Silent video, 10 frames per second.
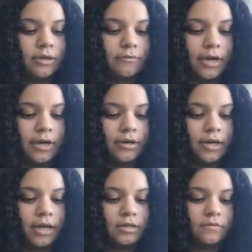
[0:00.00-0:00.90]
a
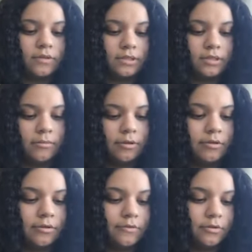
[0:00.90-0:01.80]
writer, activist, and
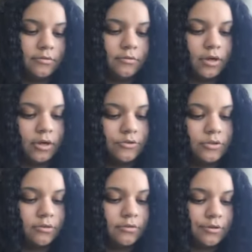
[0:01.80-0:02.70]
mother of two,
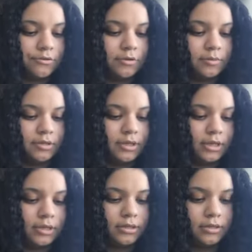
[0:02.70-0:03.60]
Audre Lorde grew up in
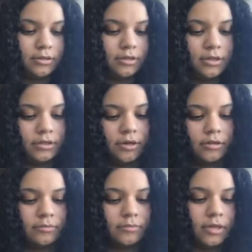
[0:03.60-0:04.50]
1930s
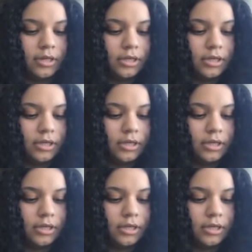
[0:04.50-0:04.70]
Harlem.